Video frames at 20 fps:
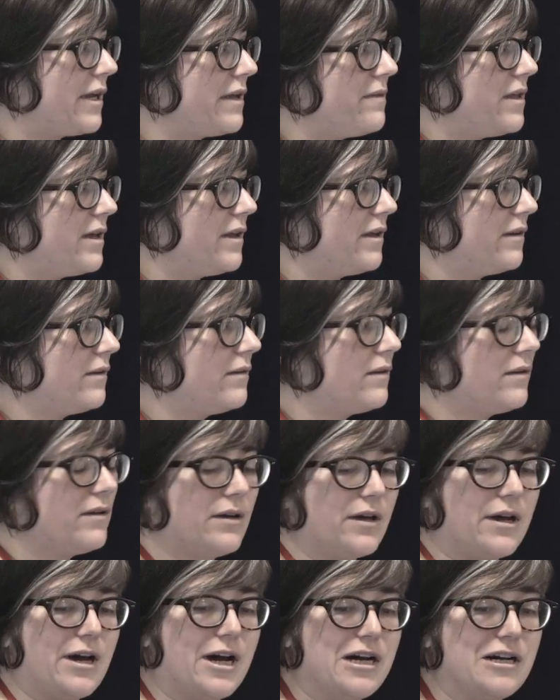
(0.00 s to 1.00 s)
and then
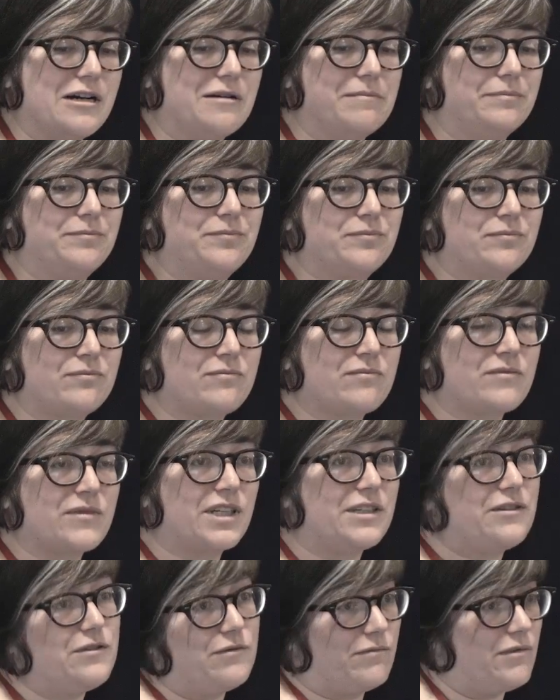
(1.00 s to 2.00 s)
um,
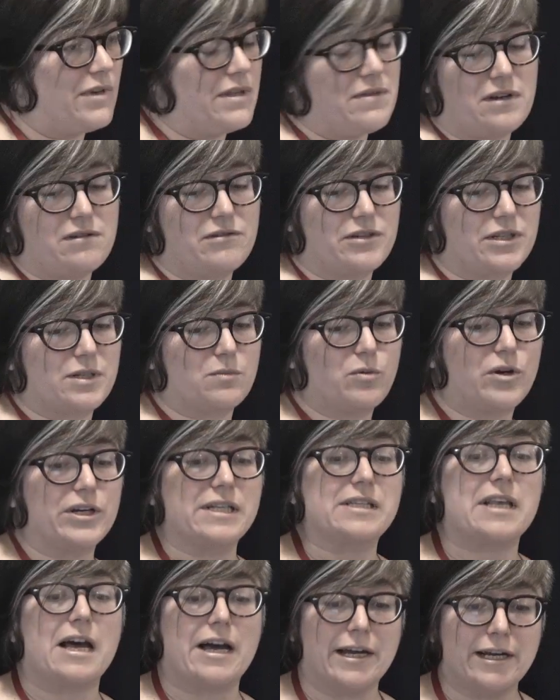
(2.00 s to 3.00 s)
and then just put
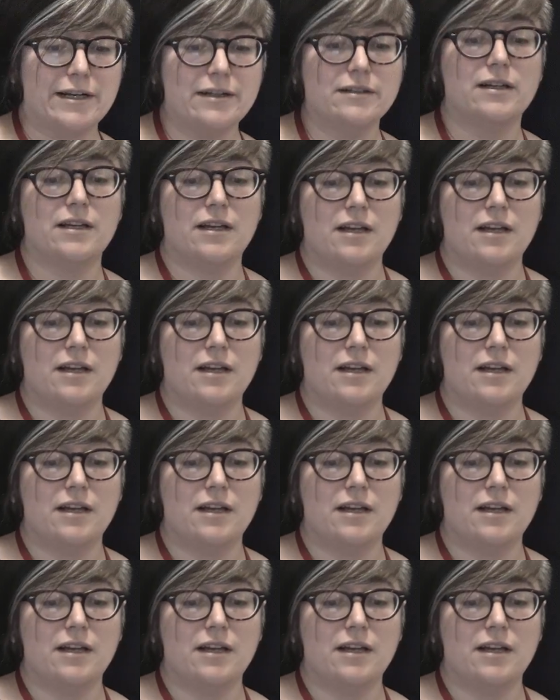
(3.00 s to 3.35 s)
aside.